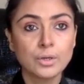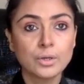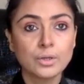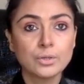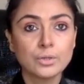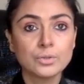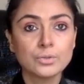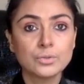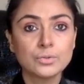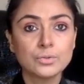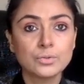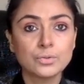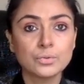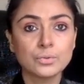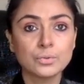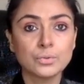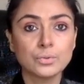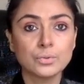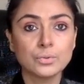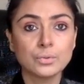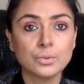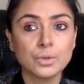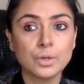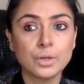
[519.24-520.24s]

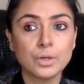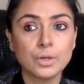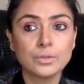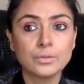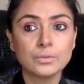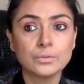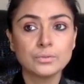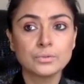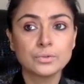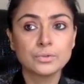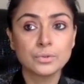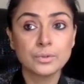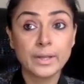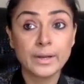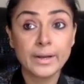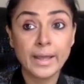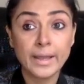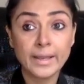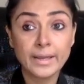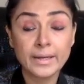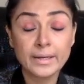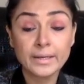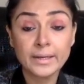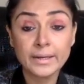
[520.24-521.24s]
So that I
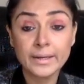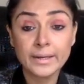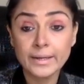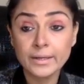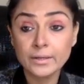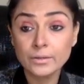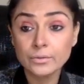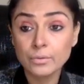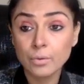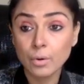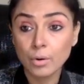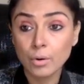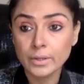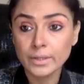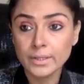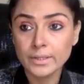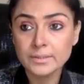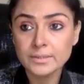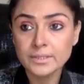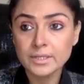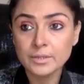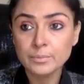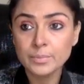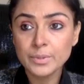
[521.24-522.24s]
can connect to
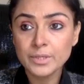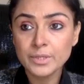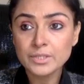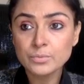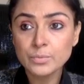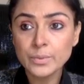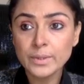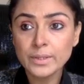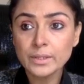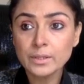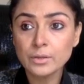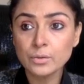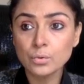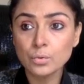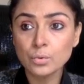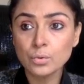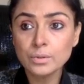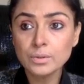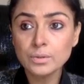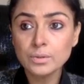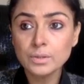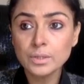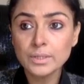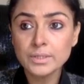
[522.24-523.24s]
audience. And plus when the
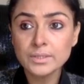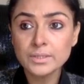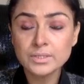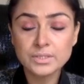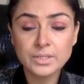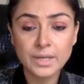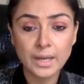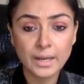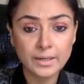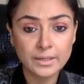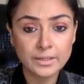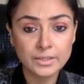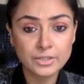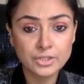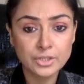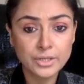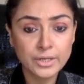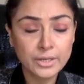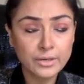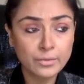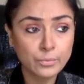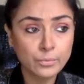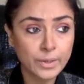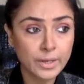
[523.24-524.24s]
role is
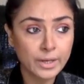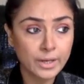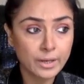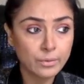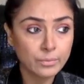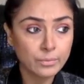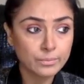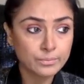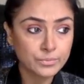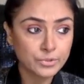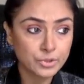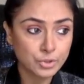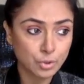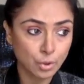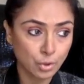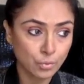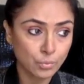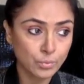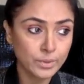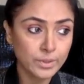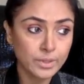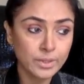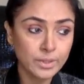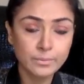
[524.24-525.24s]
challenging and when I've
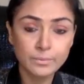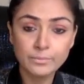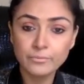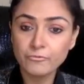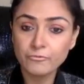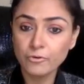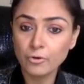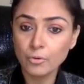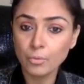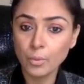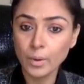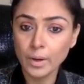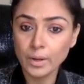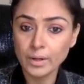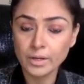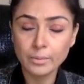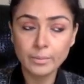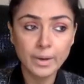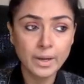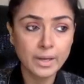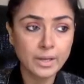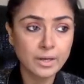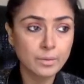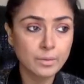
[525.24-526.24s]
shot with him for
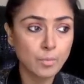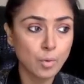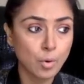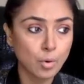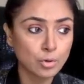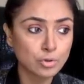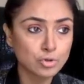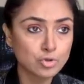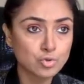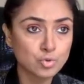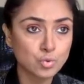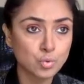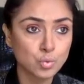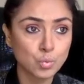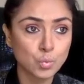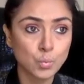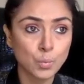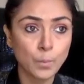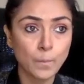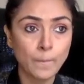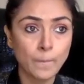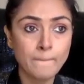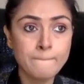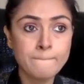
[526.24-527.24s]
Varnam Ayiram also,
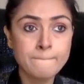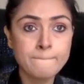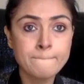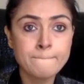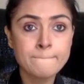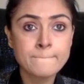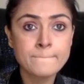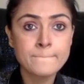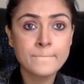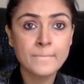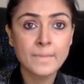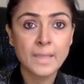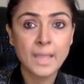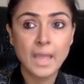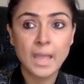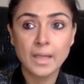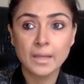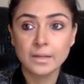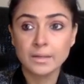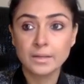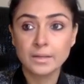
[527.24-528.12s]
and